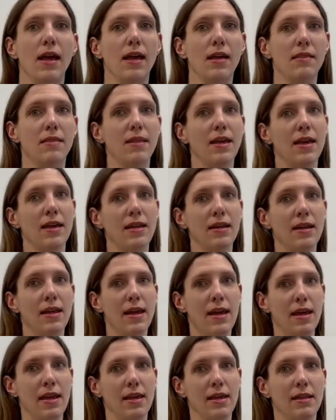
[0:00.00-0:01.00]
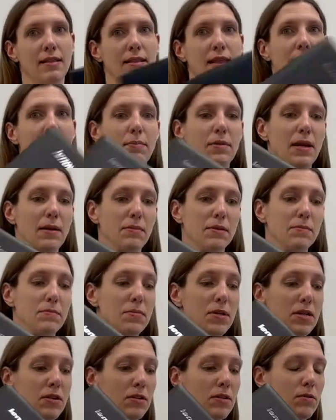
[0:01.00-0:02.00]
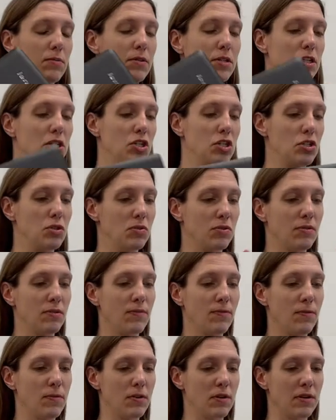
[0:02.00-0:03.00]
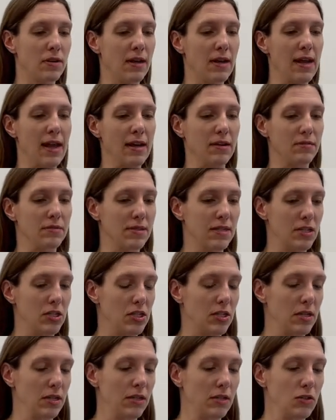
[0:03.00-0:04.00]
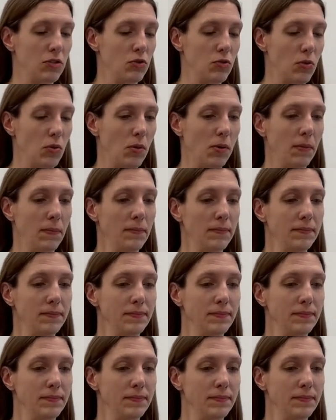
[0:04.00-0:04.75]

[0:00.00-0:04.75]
and then a laptop computer, which is used for acquisition and control.